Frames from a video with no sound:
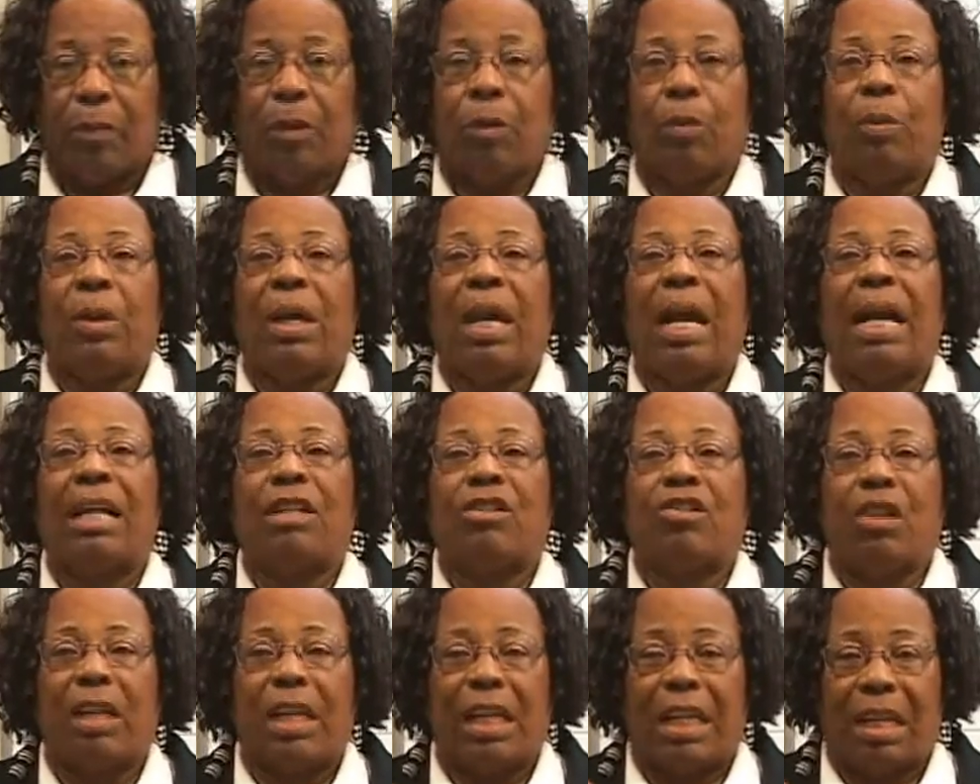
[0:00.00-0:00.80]
We're
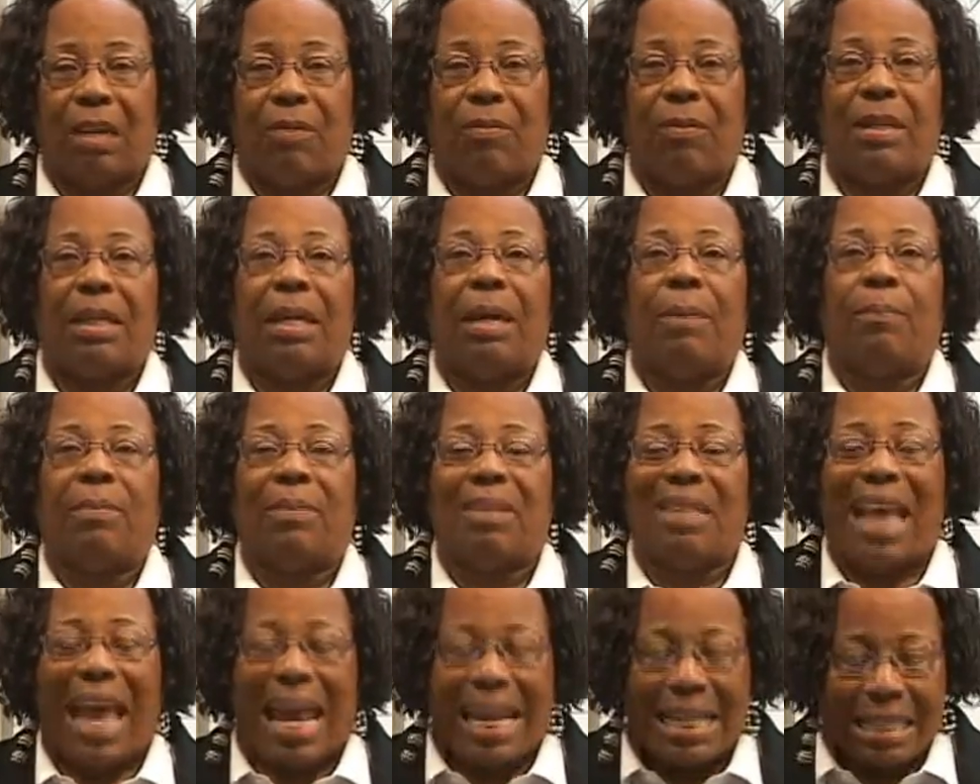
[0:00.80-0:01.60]
actually giving them
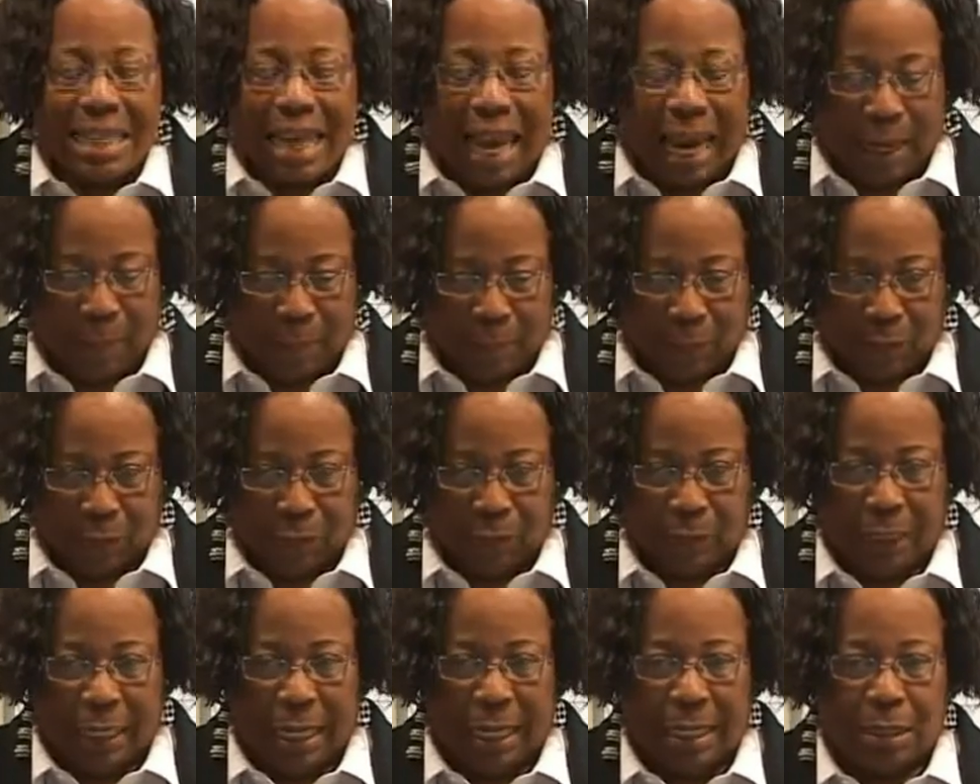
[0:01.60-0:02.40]
that type
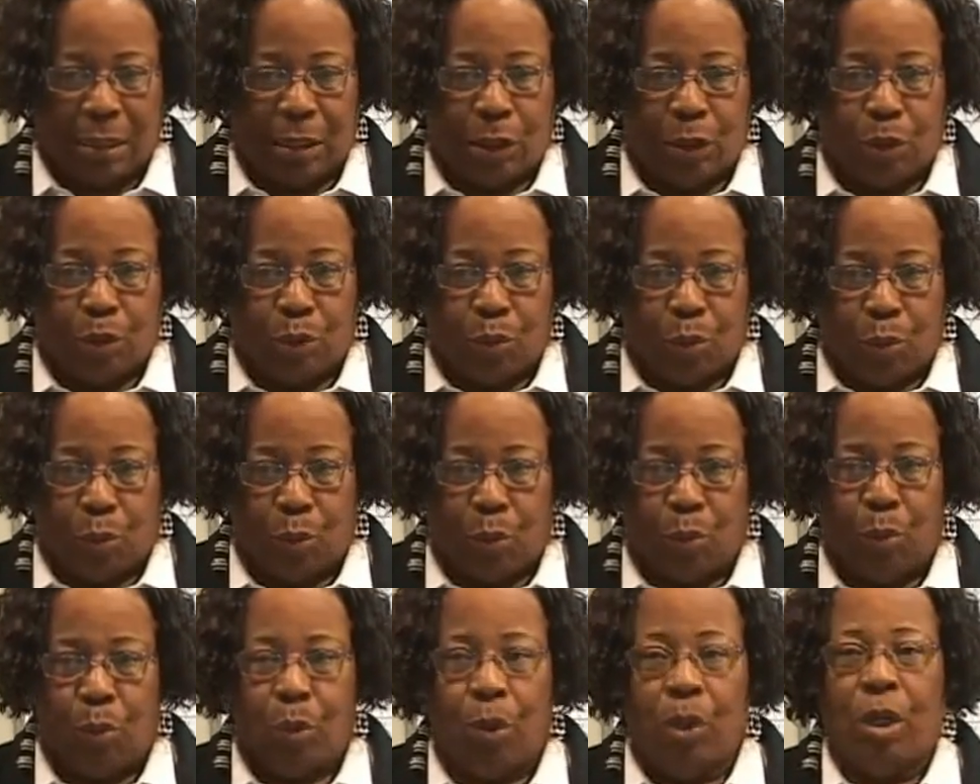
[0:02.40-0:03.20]
of test
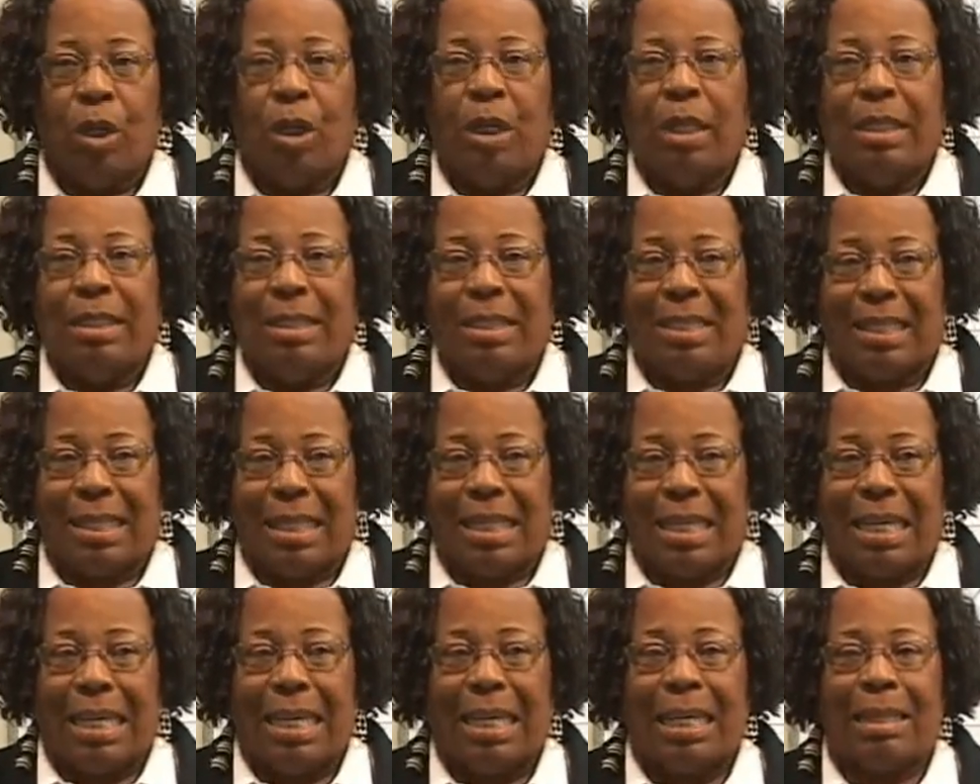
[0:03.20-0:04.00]
too,
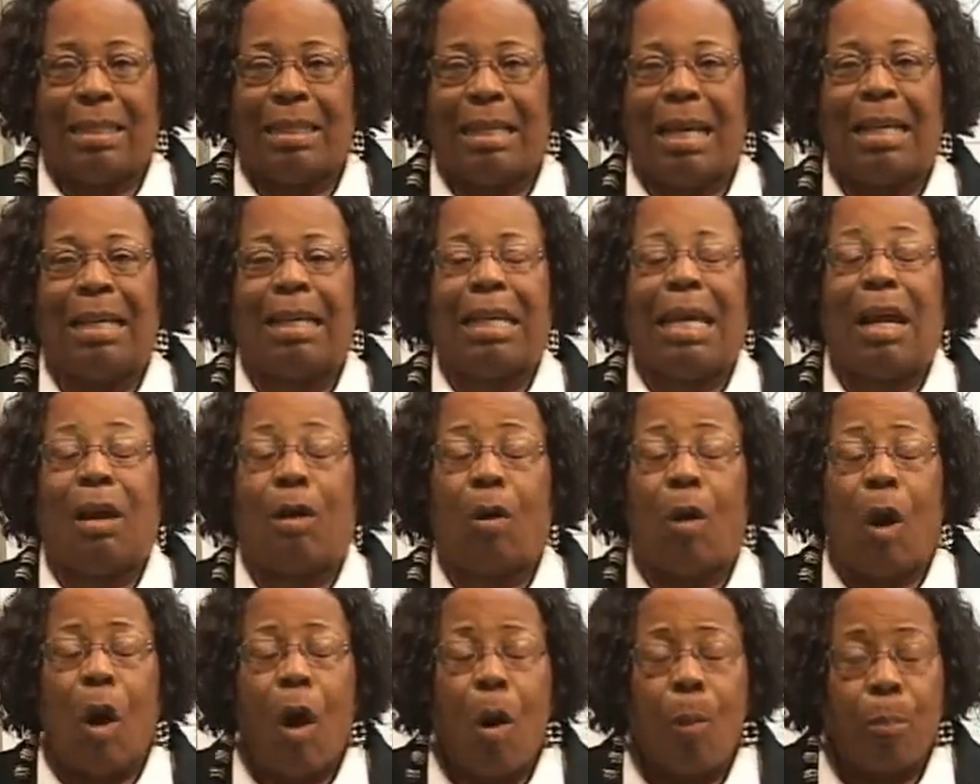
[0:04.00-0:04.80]
seeing that they are
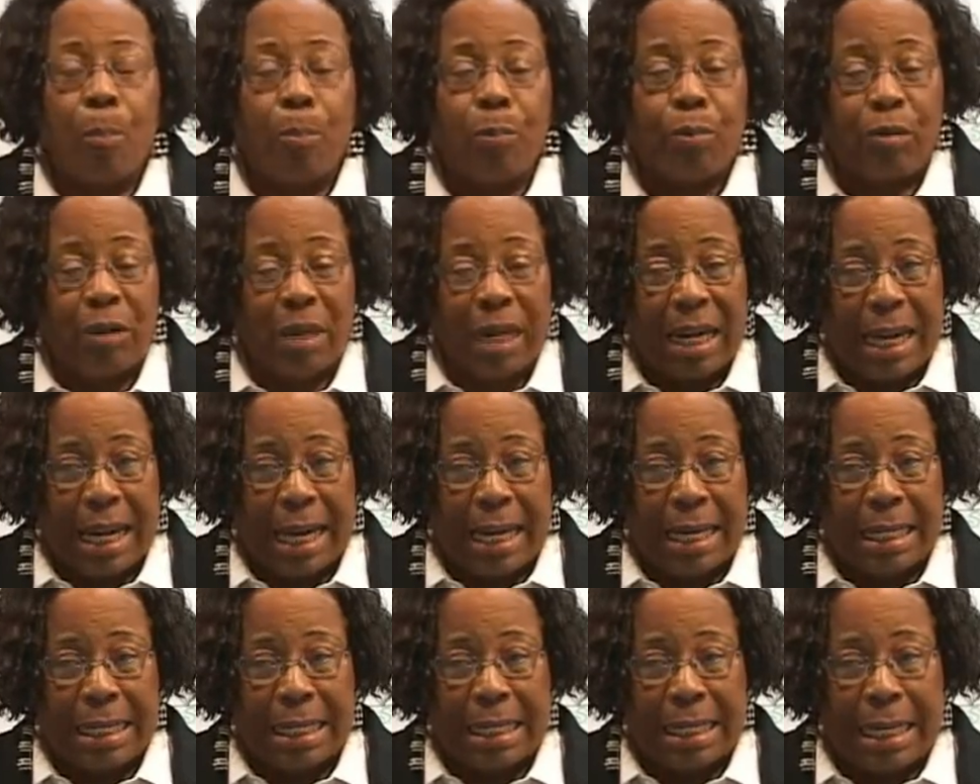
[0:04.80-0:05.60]

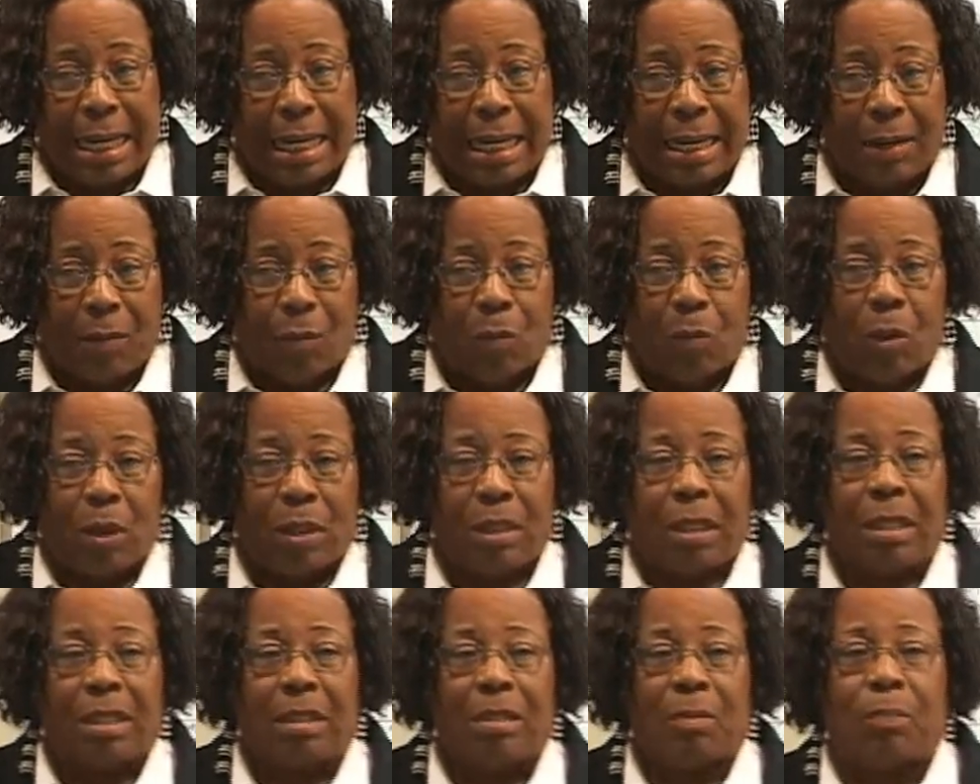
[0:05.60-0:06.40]
comprehending
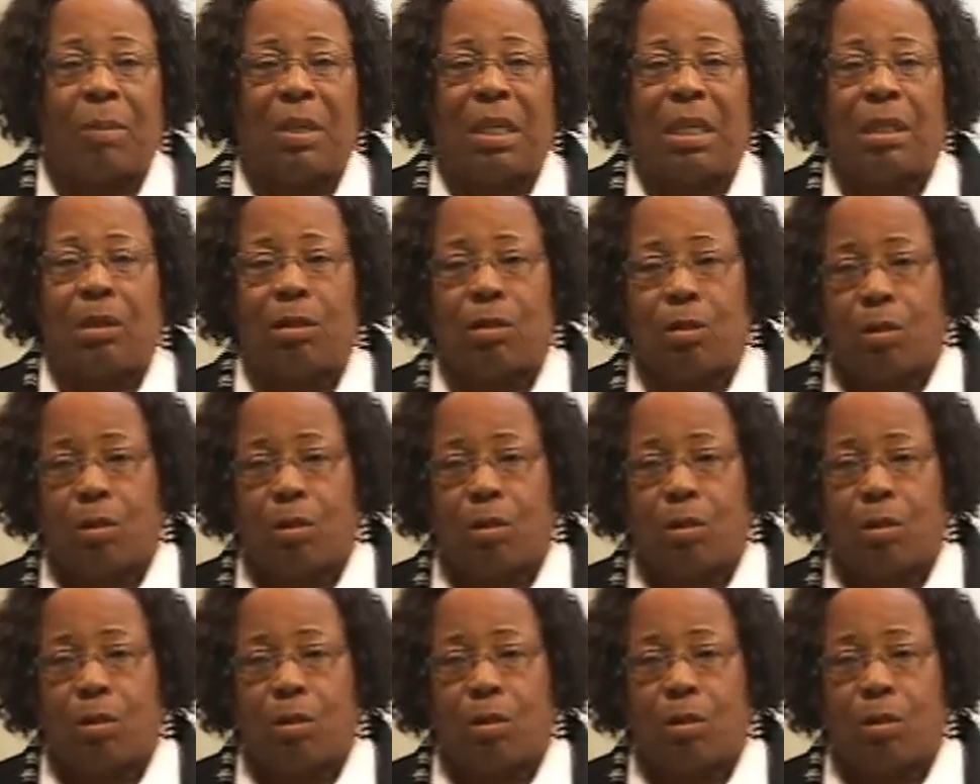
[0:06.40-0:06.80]
what is being